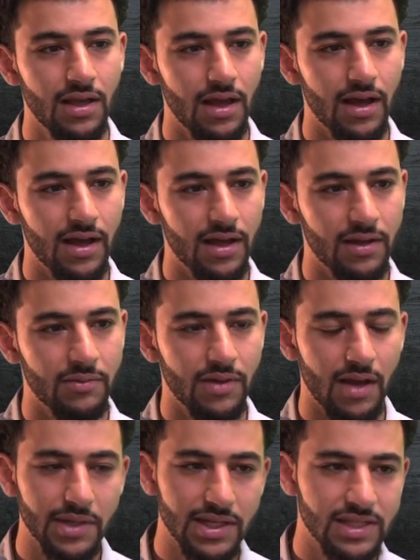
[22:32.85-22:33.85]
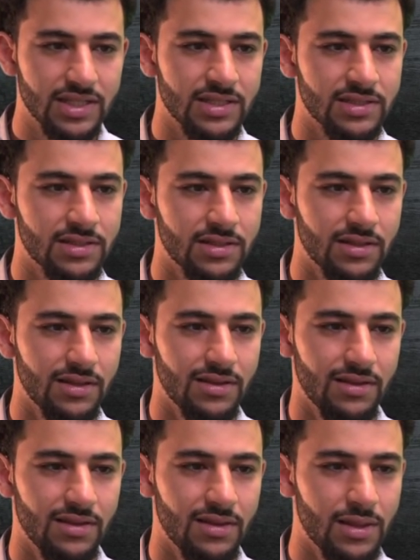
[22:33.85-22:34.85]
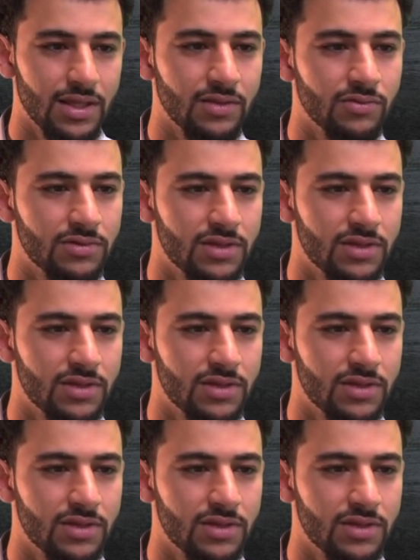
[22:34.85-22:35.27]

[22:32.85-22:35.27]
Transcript: I mean, this is the